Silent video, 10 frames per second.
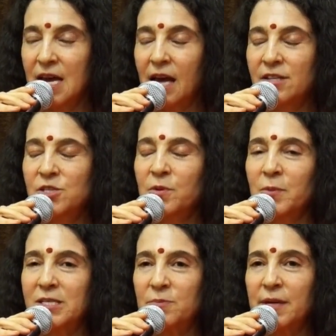And so when
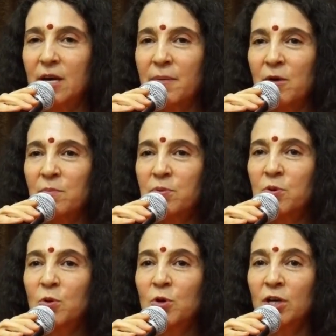we speak about
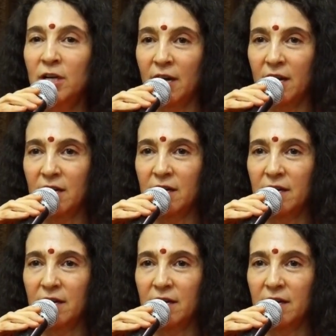Purna,